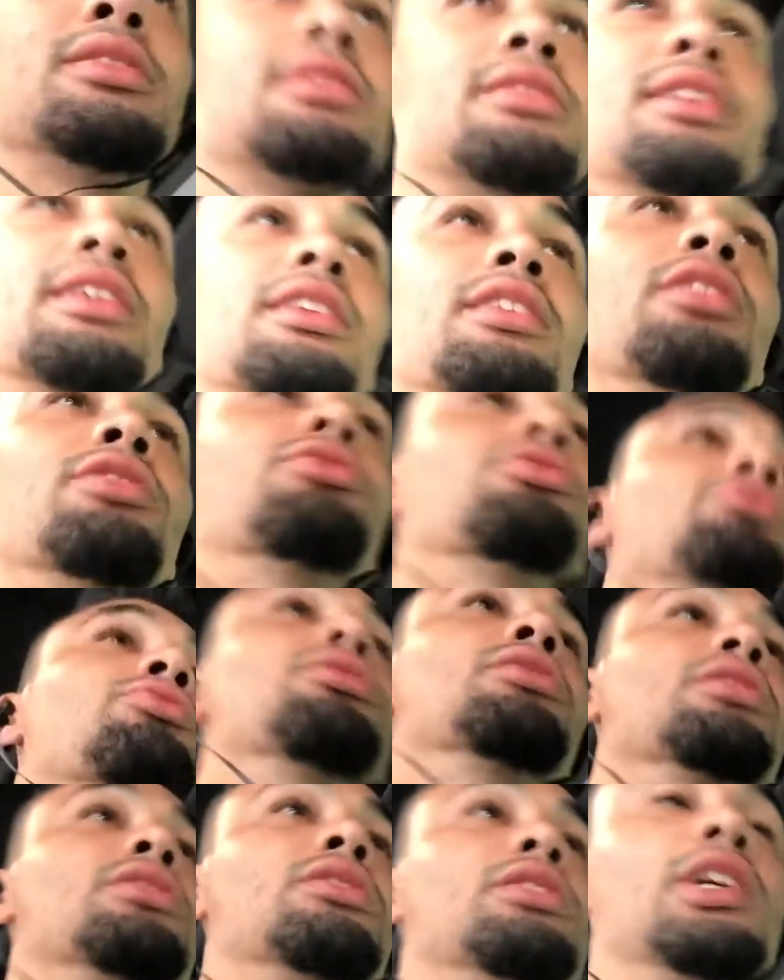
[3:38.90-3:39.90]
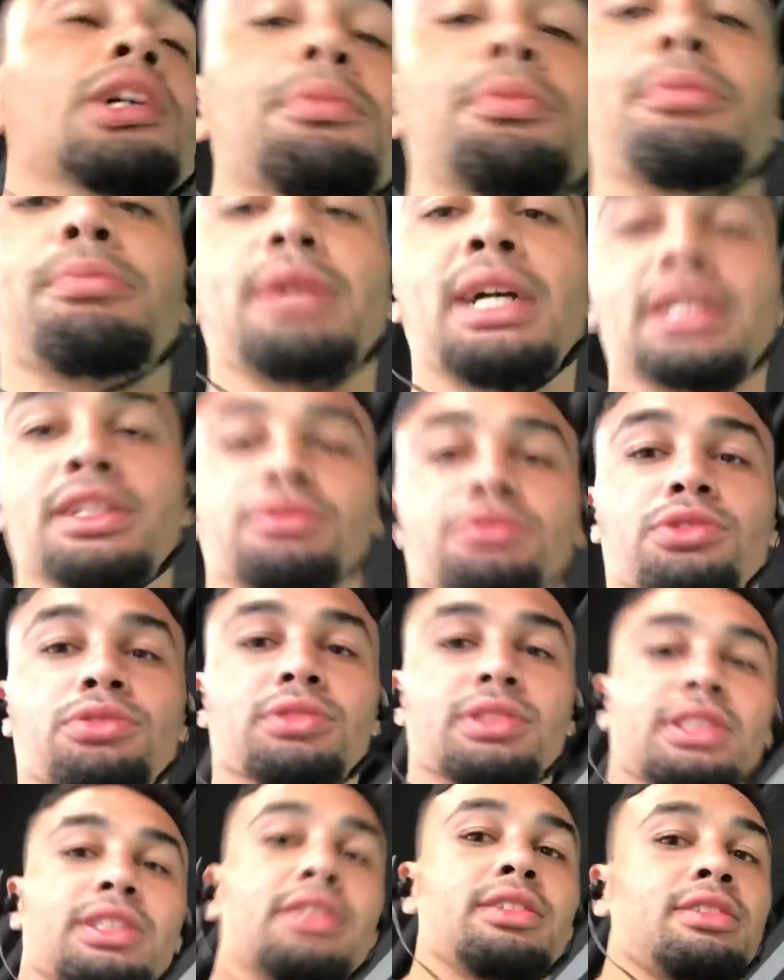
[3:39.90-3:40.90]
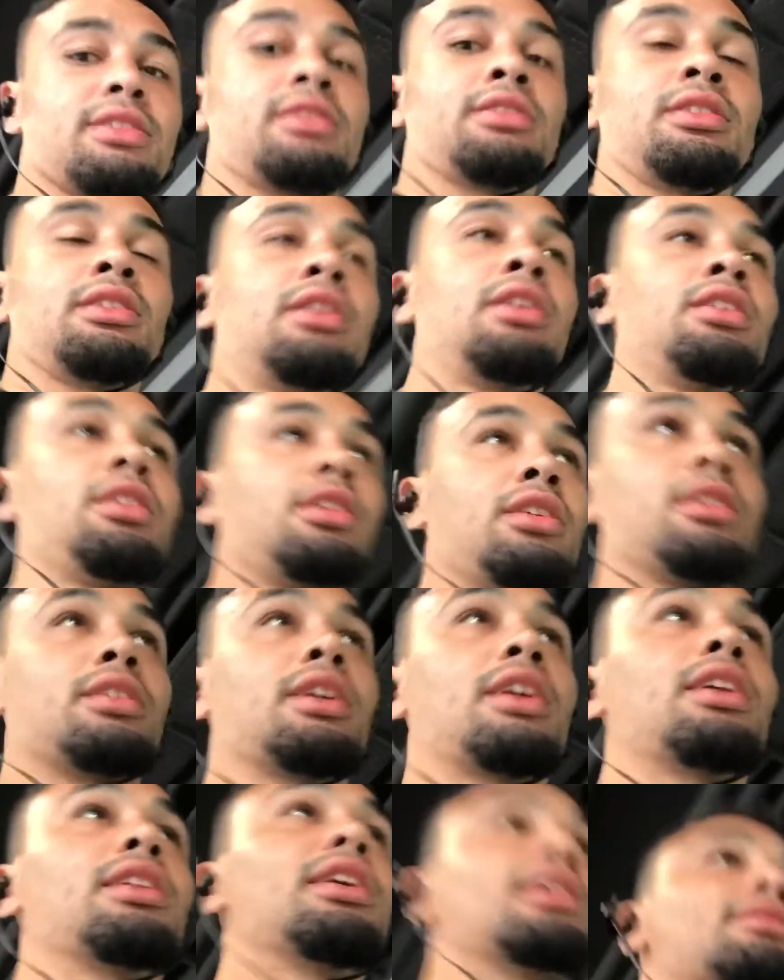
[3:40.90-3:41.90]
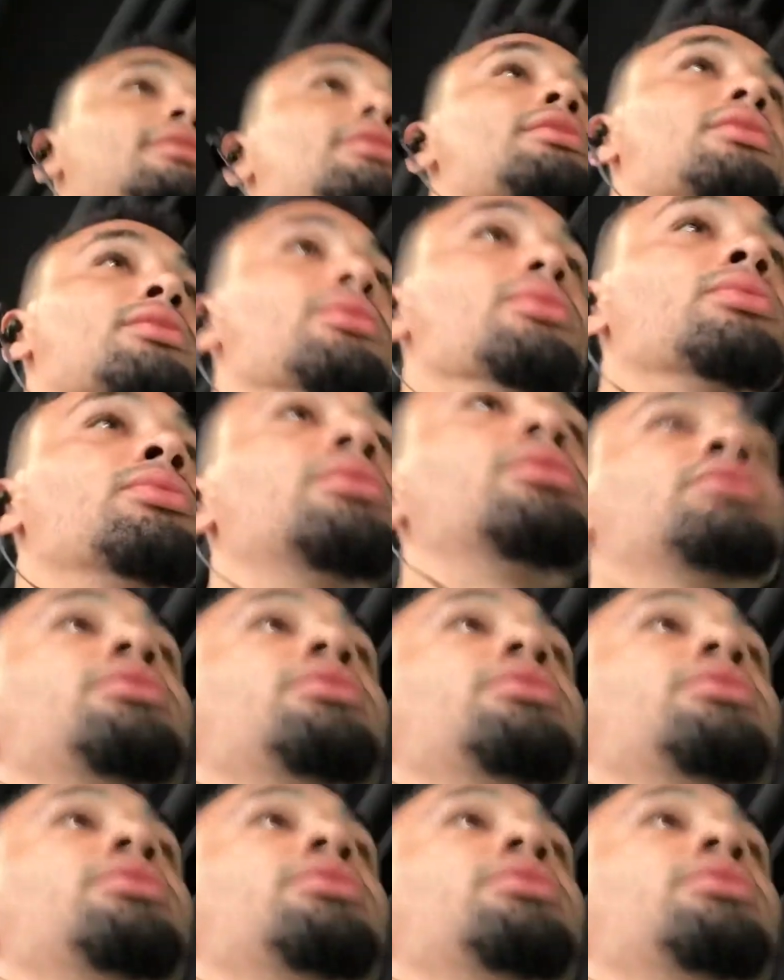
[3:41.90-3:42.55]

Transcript: take y'all through a little upper body routine that I like to do.